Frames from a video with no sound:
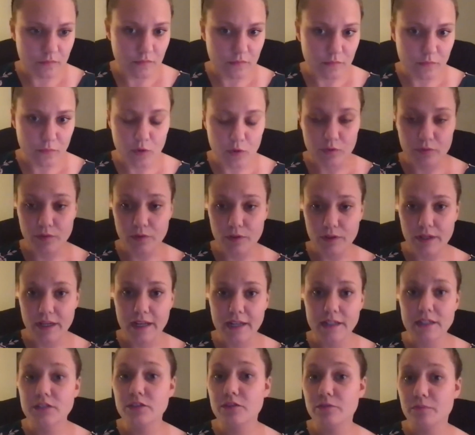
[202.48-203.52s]
Well, for an
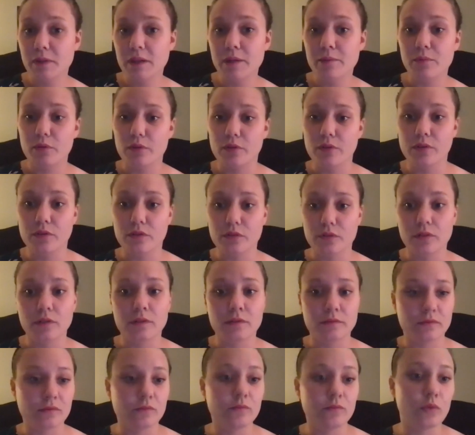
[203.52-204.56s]
age of people who
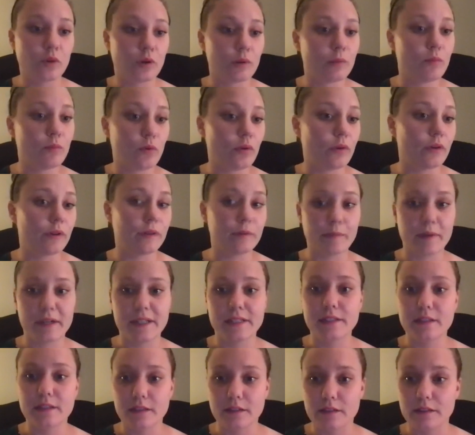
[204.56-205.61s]
were born
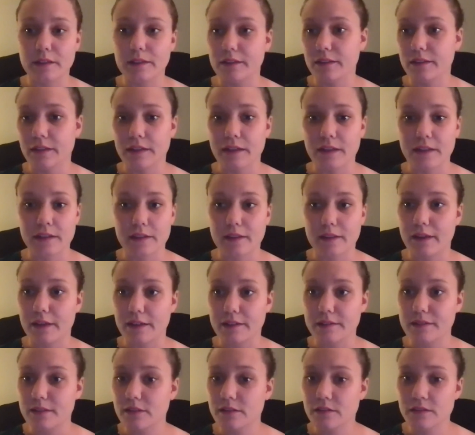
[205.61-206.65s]
basically clicking
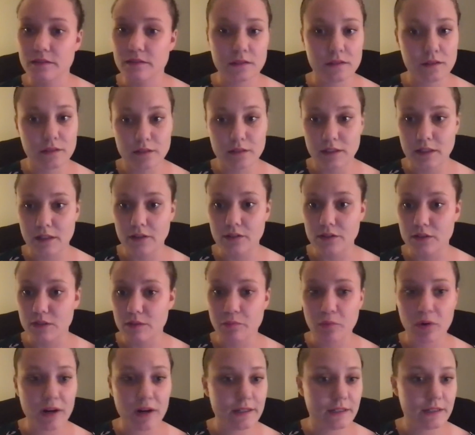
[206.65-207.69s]
things, they are
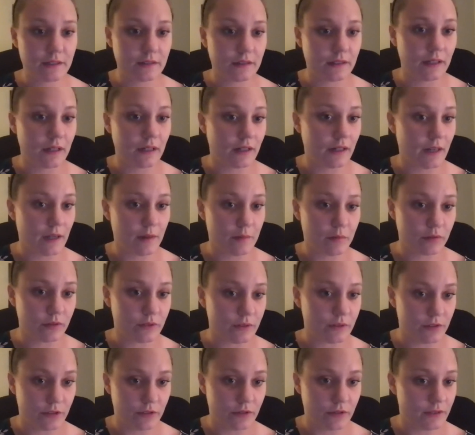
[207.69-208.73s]
surprisingly unable
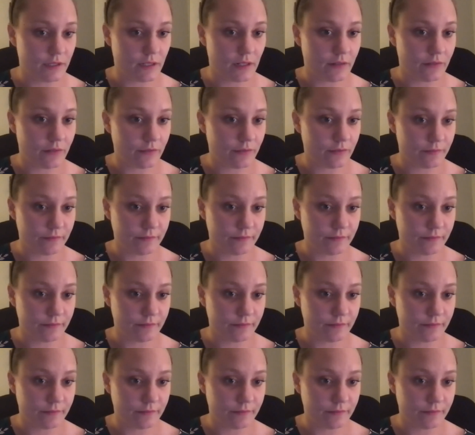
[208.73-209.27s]
to do stuff.